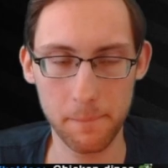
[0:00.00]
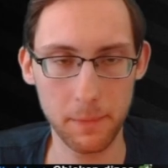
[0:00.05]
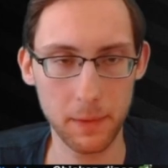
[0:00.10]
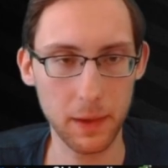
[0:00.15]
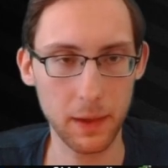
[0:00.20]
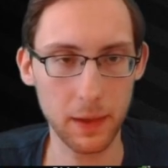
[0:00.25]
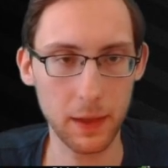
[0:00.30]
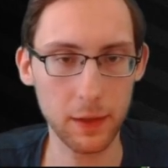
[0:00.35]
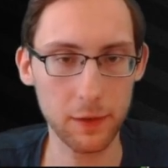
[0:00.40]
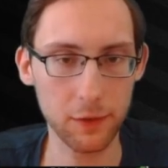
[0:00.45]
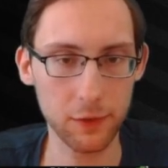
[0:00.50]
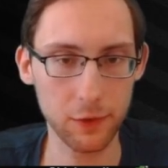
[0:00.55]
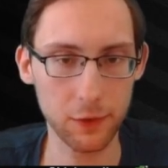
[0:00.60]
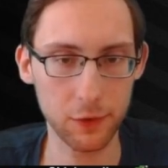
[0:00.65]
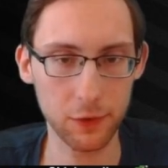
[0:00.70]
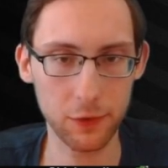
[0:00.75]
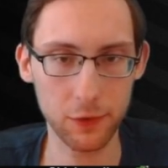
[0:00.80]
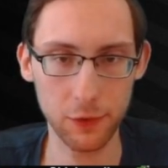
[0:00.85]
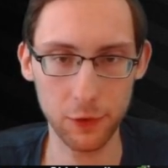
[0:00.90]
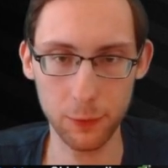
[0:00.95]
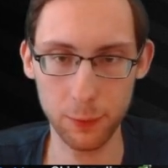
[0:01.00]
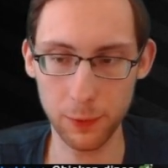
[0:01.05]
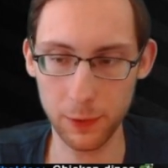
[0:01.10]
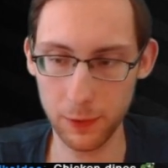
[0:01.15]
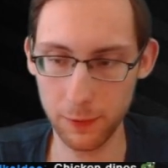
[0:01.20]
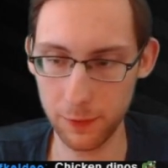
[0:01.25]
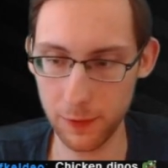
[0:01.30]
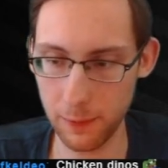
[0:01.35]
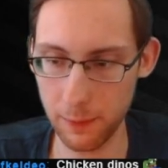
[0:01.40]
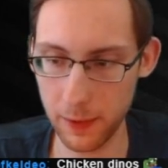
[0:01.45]
Yeah, that's so stupid
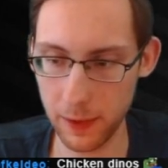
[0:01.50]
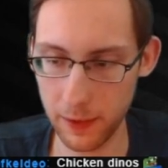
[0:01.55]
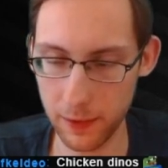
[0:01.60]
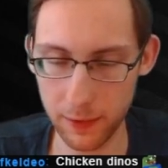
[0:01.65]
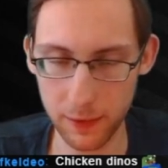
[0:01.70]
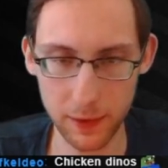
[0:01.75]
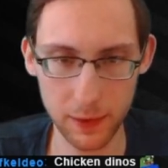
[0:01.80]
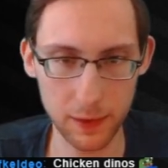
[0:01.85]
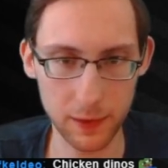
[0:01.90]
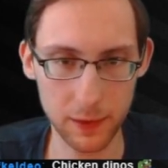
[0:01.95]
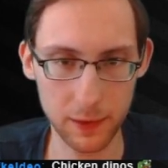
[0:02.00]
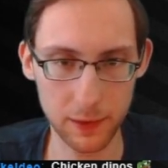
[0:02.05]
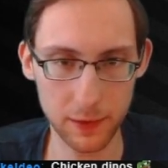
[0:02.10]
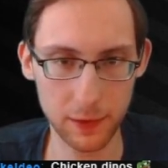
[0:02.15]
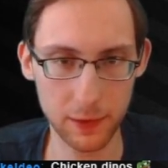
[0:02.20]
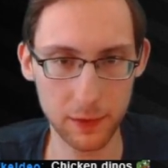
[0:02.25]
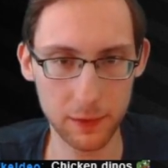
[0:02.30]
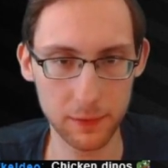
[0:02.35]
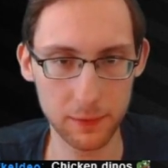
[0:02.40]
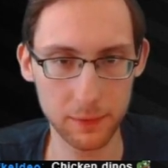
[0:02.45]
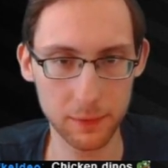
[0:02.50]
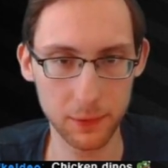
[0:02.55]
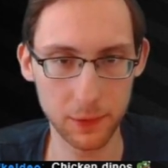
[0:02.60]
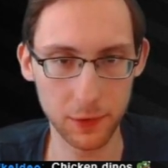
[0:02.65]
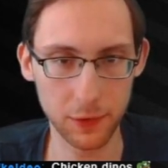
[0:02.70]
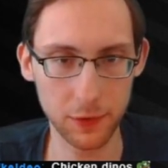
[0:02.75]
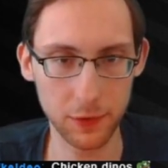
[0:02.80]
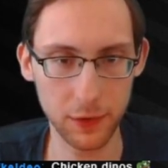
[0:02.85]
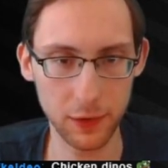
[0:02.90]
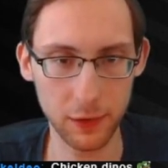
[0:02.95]
if they made it that hard.
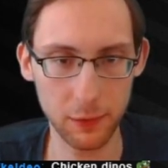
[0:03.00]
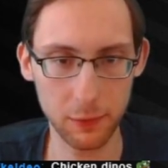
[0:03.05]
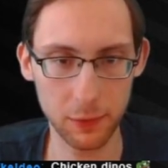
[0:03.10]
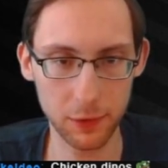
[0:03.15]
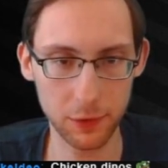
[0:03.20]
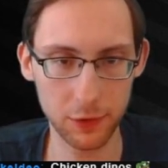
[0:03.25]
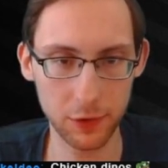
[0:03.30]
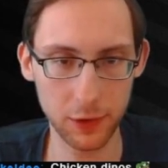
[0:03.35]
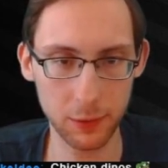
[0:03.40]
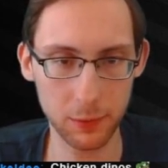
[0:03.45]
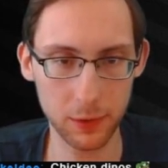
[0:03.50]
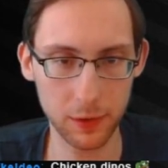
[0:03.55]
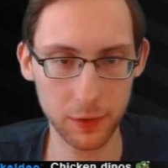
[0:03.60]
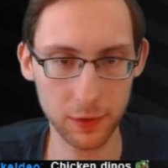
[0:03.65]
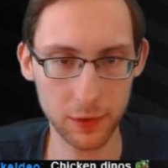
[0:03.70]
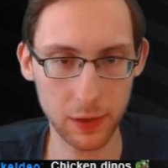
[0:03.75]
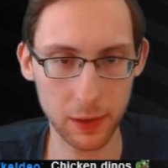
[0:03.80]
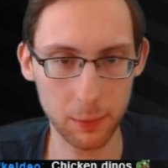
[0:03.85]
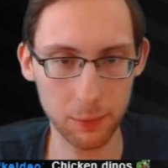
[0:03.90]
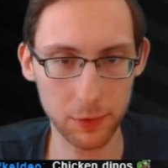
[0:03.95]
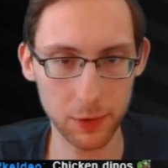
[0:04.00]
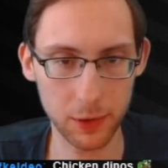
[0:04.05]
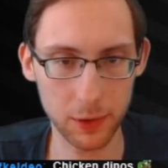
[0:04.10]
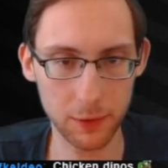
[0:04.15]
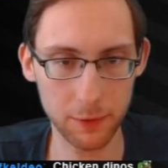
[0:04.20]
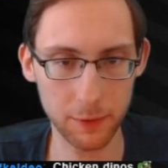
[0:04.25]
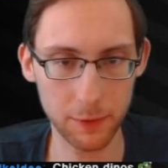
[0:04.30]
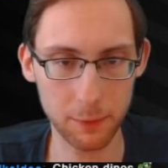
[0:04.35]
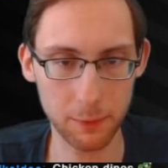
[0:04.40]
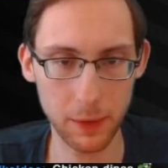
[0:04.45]
We'll see. We'll see what comes
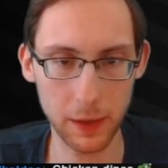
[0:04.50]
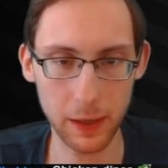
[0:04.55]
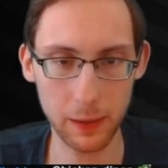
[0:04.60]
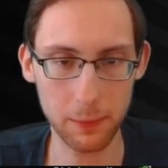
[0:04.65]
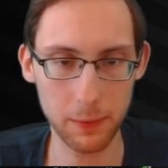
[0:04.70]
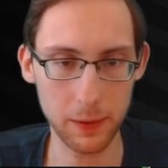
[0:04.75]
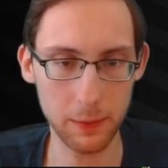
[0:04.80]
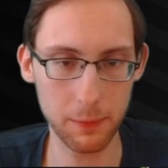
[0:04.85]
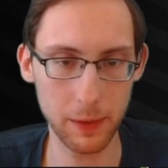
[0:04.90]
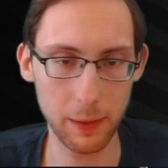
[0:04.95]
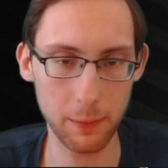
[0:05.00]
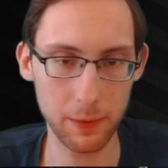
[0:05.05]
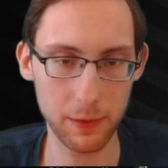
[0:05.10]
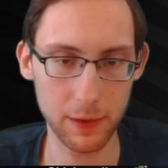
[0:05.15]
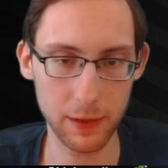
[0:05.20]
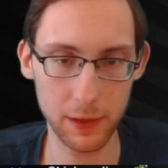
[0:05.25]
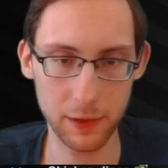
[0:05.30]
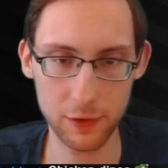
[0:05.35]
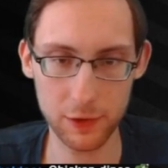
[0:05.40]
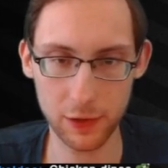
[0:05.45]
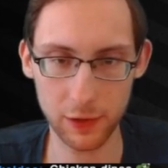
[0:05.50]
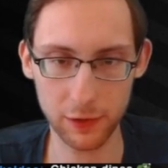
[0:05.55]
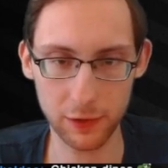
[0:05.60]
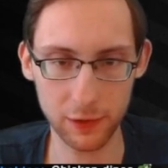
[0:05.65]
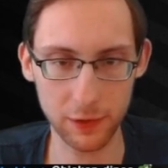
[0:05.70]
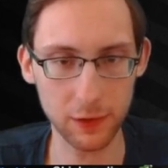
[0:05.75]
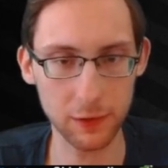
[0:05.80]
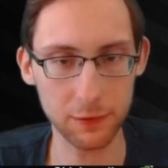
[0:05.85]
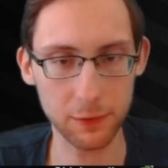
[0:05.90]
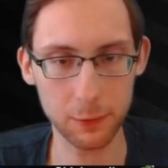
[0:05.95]
out of it. Maybe, maybe they
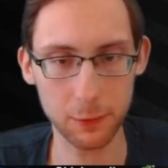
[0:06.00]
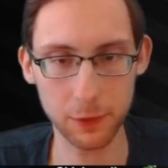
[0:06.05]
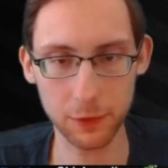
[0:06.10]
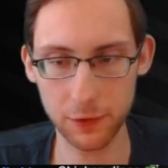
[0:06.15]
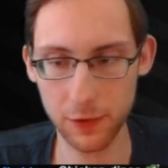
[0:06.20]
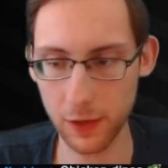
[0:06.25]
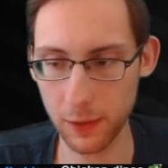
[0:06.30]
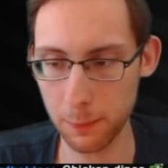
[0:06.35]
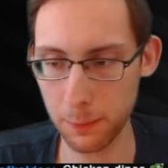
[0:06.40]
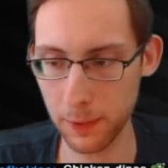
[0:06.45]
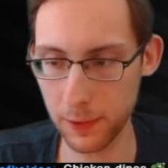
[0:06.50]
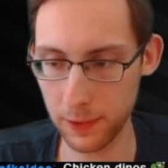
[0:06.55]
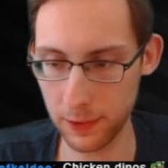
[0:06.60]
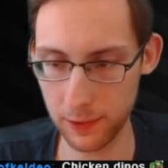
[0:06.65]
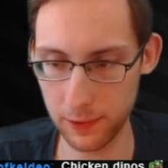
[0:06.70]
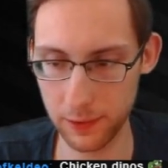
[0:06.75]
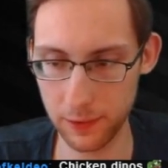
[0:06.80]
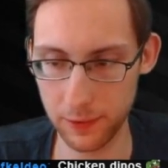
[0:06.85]
adjusted if it was that bad.